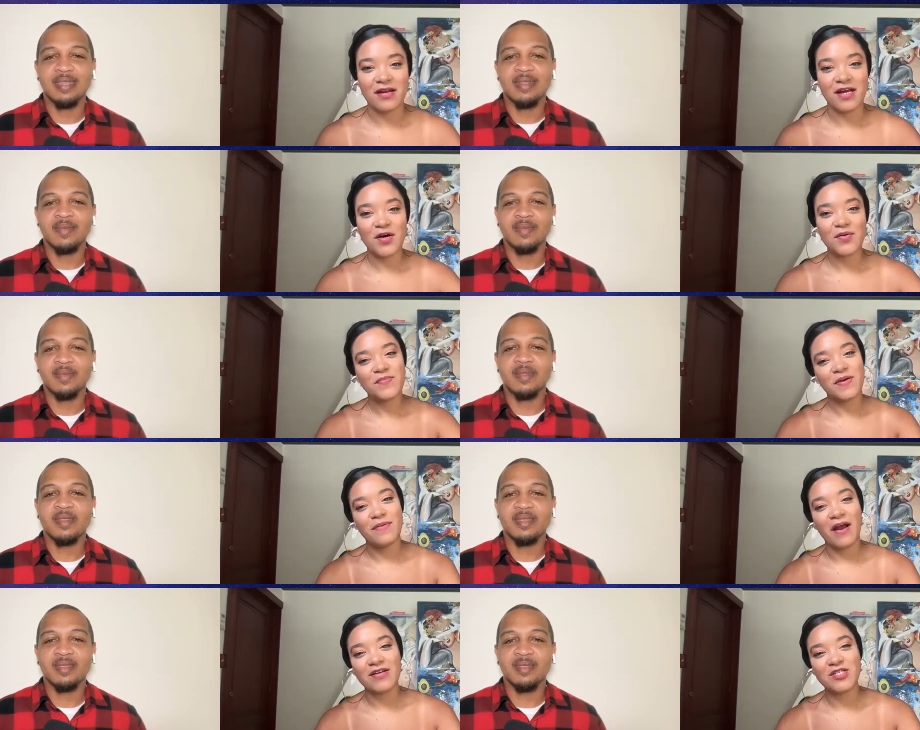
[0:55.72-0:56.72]
Speaker 1: right now. My
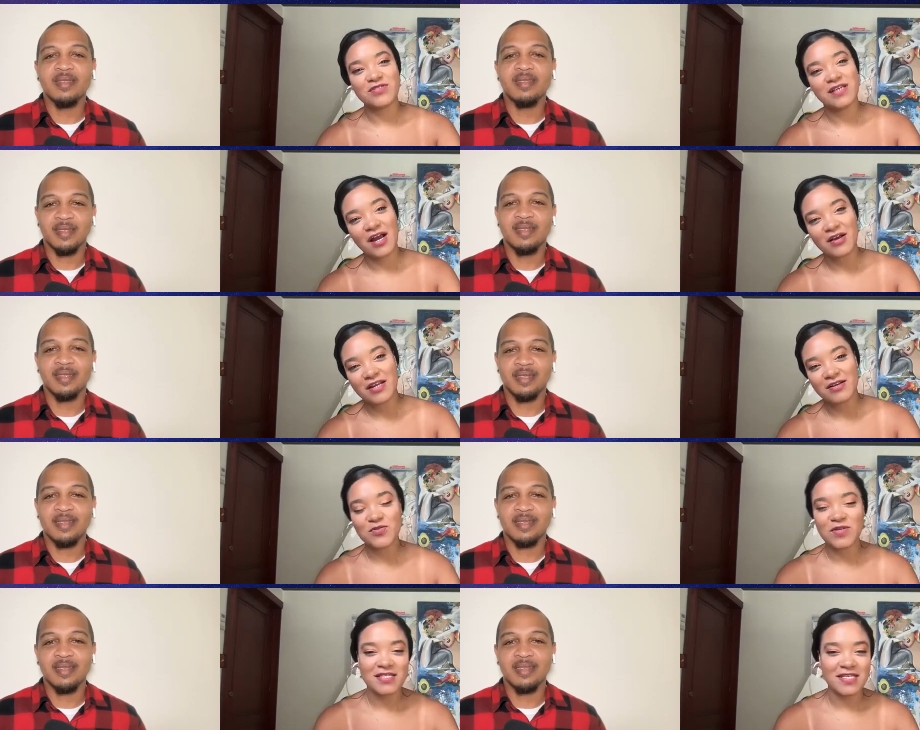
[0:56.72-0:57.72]
parents retired here in
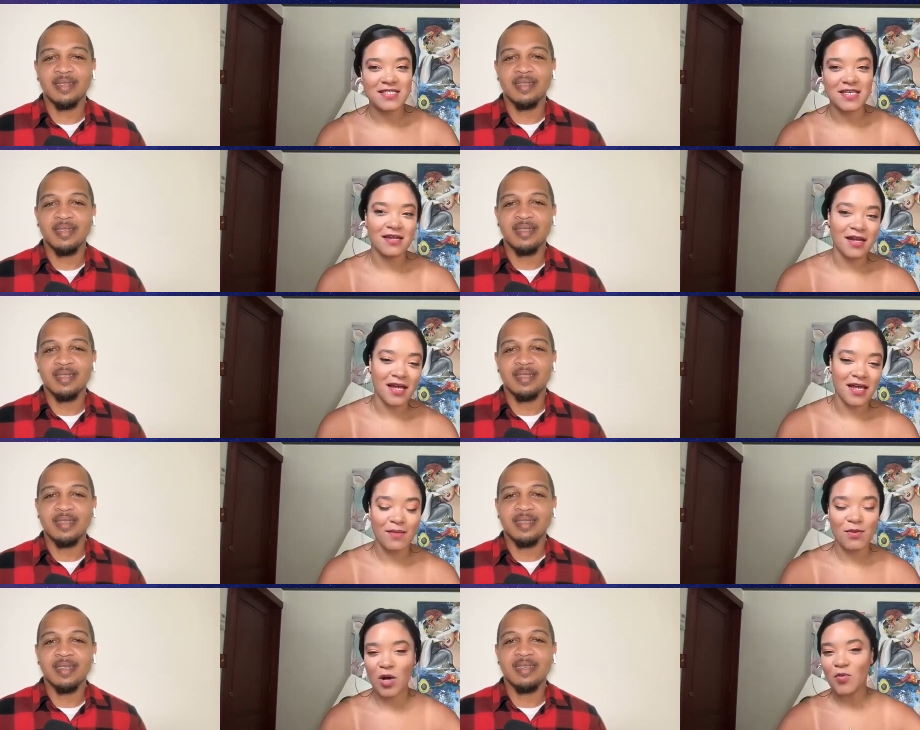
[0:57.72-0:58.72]
2016 and I
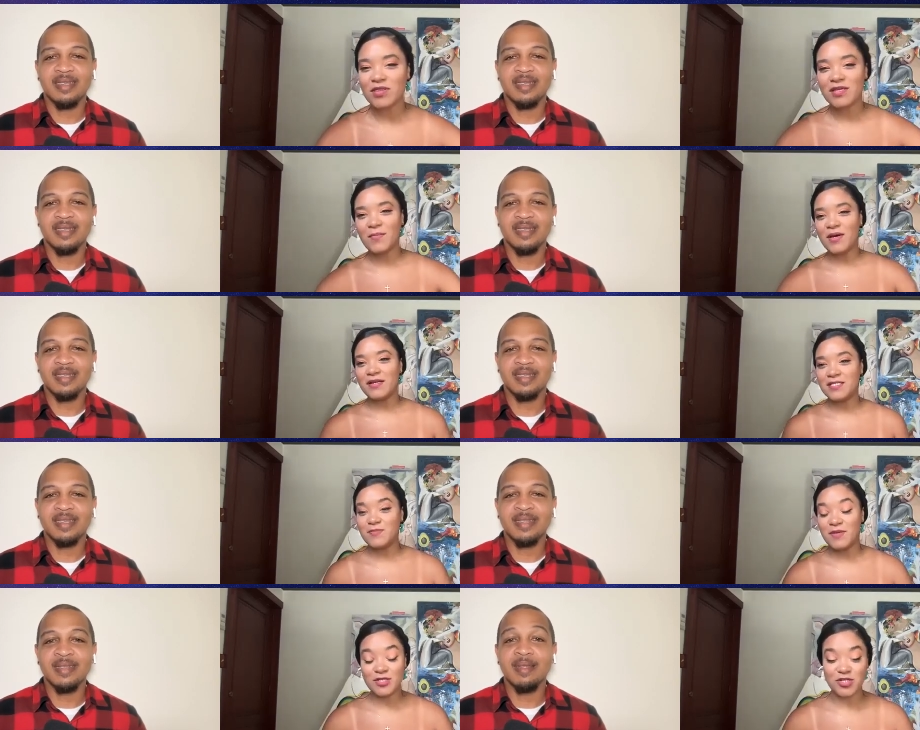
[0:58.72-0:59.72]
came along with them and
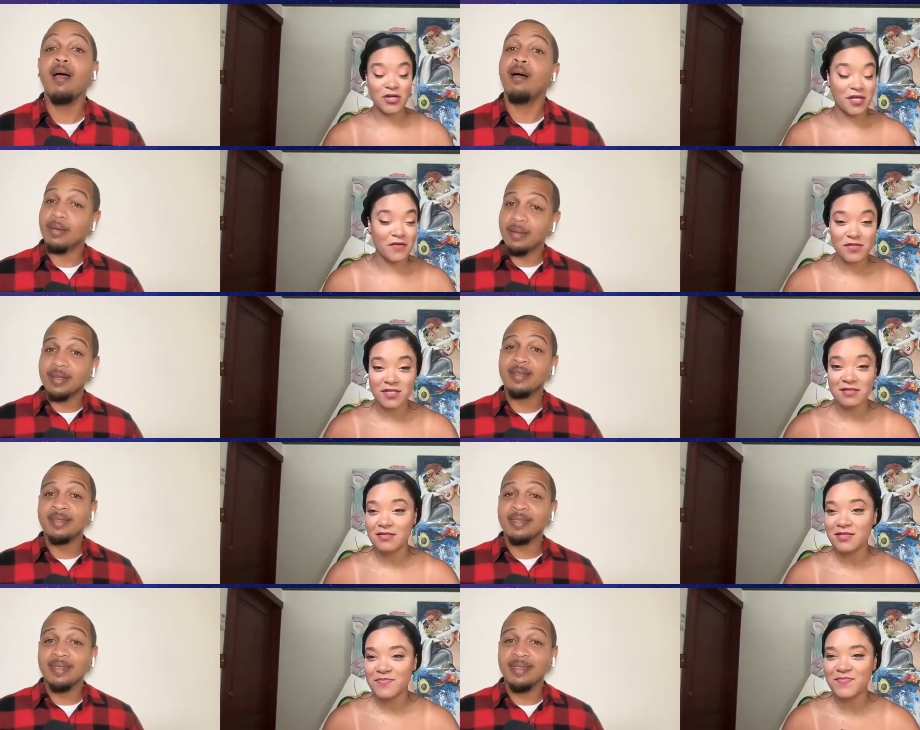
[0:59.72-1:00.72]
it's been a journey ever since.